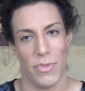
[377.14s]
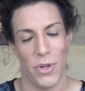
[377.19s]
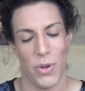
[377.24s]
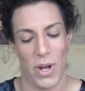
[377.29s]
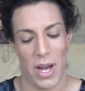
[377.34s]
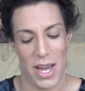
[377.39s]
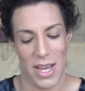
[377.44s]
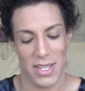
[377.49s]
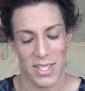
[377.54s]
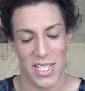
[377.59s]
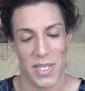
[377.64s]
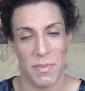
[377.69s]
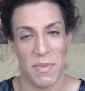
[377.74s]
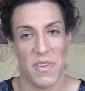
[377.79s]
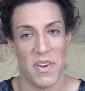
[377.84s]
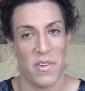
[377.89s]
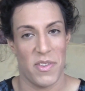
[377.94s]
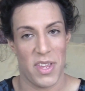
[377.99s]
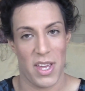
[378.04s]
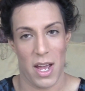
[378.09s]
You guys, this my
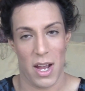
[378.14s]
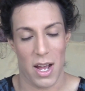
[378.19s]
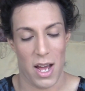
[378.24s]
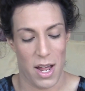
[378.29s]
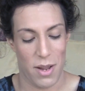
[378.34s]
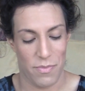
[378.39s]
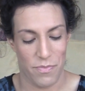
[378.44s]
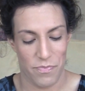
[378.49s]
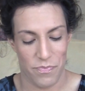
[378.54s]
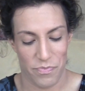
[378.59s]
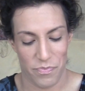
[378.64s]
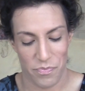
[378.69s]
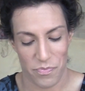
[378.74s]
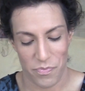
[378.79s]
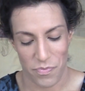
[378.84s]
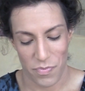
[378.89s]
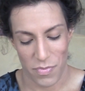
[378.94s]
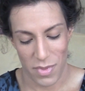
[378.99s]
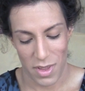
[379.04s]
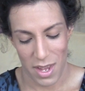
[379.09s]
favorite thing I got.
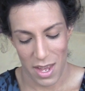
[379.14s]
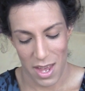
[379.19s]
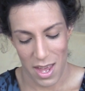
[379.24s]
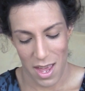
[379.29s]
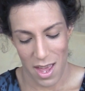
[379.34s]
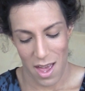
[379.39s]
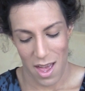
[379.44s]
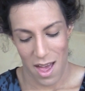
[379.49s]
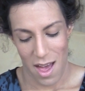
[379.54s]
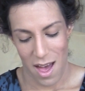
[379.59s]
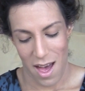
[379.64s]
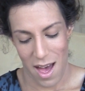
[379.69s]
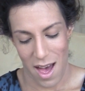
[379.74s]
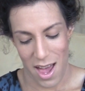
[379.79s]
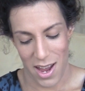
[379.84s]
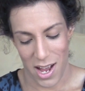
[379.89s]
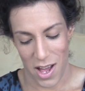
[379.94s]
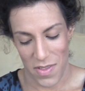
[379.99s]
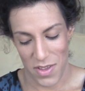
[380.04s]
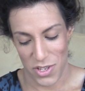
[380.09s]

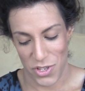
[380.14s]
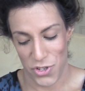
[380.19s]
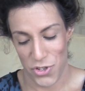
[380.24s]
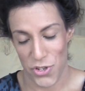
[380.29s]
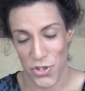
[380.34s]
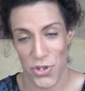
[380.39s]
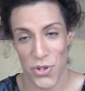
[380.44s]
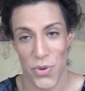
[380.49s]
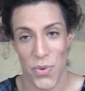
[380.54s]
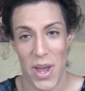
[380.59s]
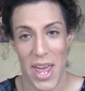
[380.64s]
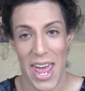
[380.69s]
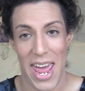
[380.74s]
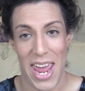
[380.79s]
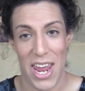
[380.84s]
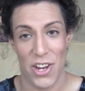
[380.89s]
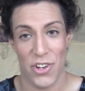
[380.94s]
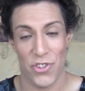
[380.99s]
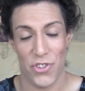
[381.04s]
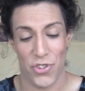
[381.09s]
I got these two
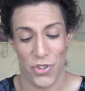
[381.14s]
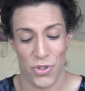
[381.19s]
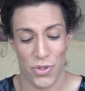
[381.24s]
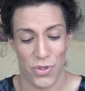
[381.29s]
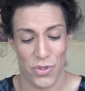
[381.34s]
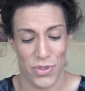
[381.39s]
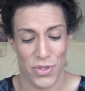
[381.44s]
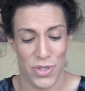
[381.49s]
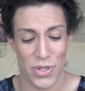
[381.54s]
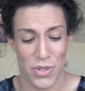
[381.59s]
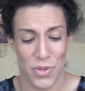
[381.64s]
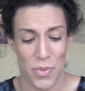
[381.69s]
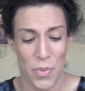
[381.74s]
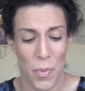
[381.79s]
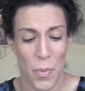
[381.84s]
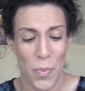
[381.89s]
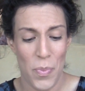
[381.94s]
angels.